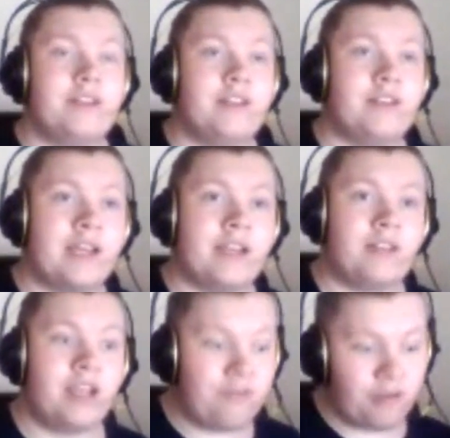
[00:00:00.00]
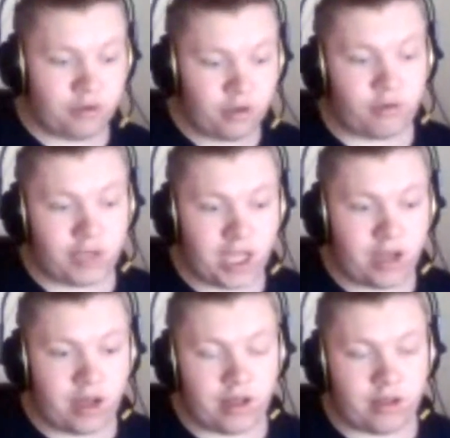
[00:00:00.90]
that if you're downloading,
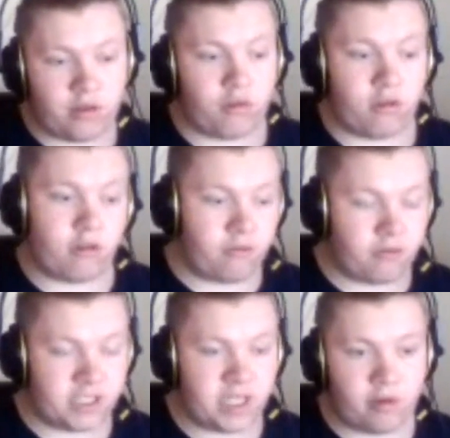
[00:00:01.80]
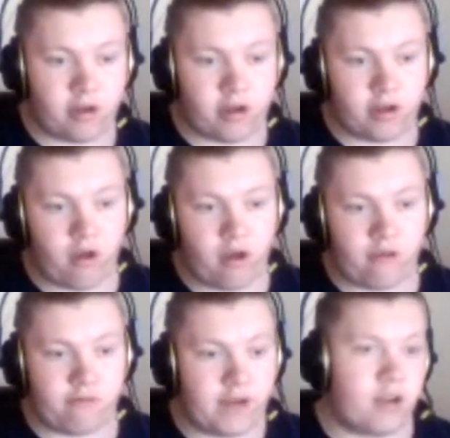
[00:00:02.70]
for example, a
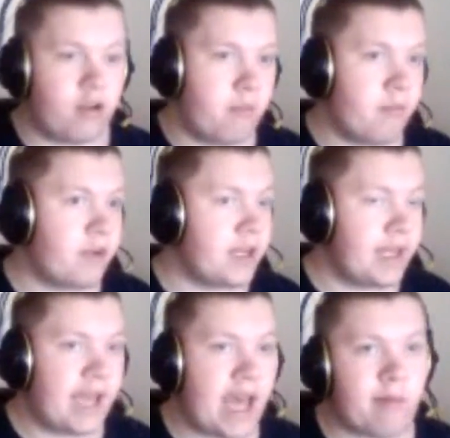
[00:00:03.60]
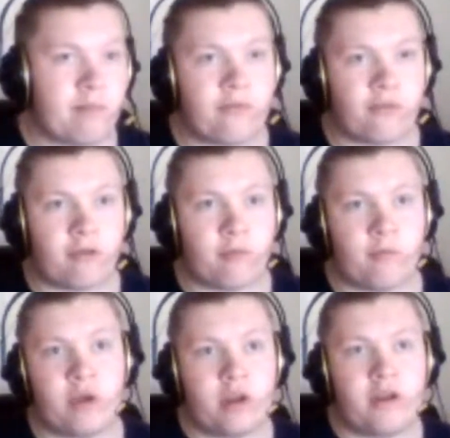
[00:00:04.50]
random click app
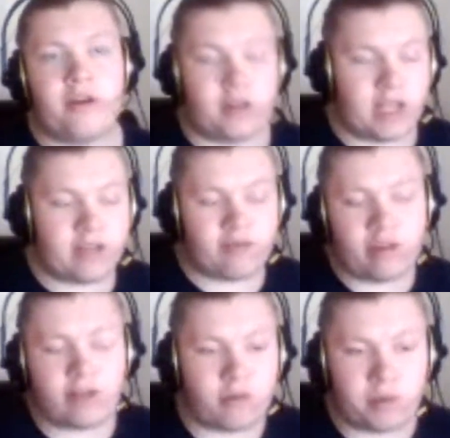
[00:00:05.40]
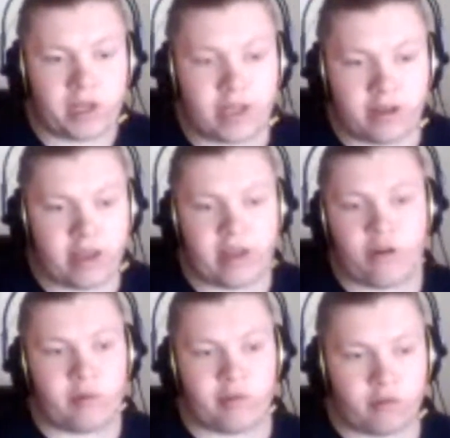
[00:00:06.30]
that's not from the open
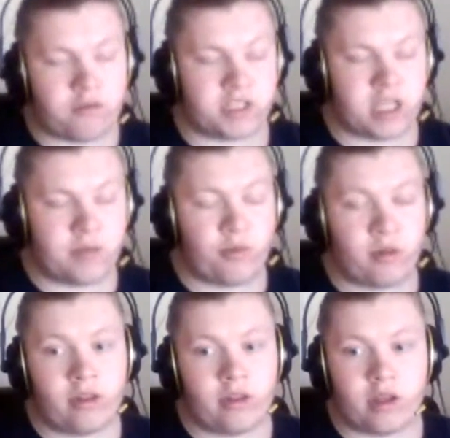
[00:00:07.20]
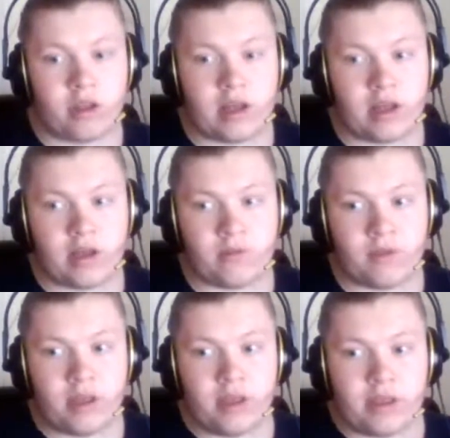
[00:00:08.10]
store, for example,
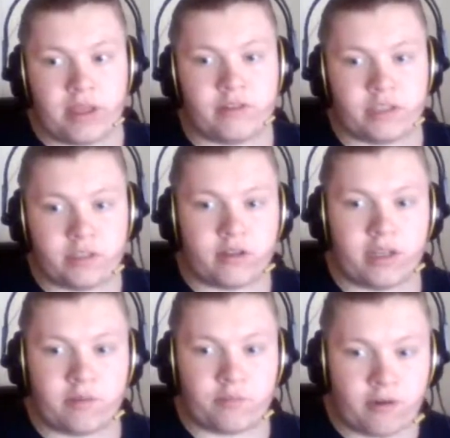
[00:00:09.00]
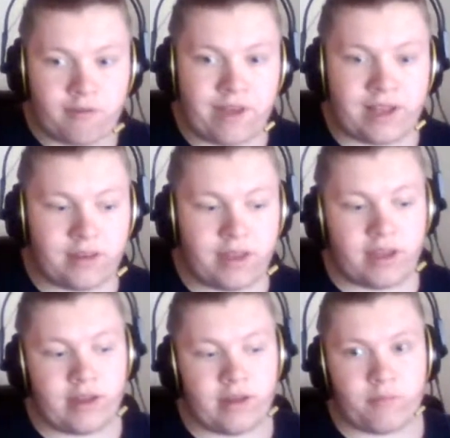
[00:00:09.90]
there is nothing preventing
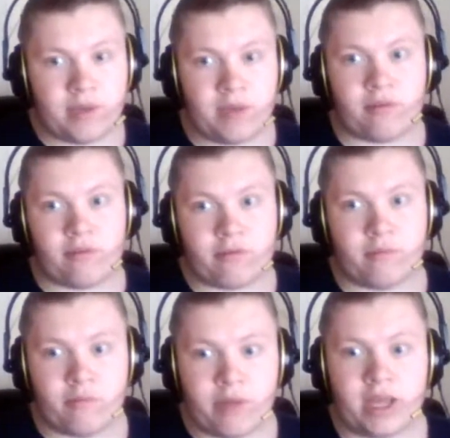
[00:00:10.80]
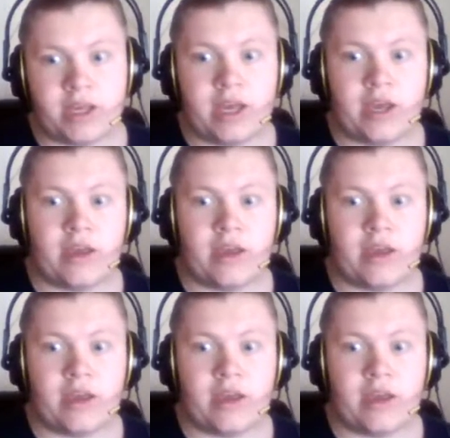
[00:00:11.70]
people from making